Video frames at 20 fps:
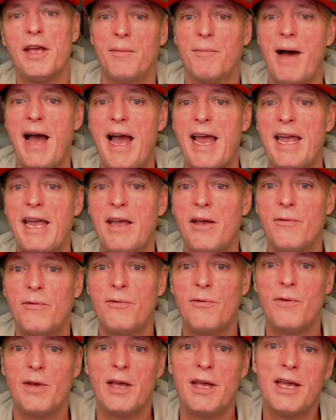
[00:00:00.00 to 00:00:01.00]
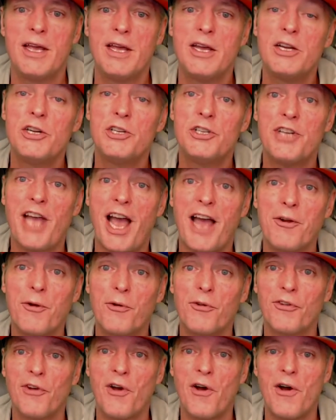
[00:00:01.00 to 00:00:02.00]
Maiev
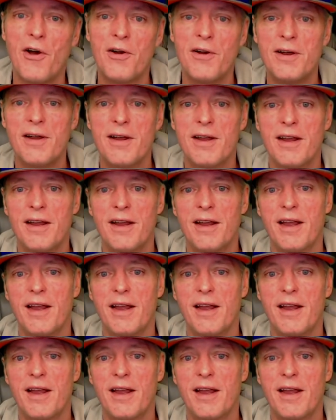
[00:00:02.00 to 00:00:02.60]
Shadowsong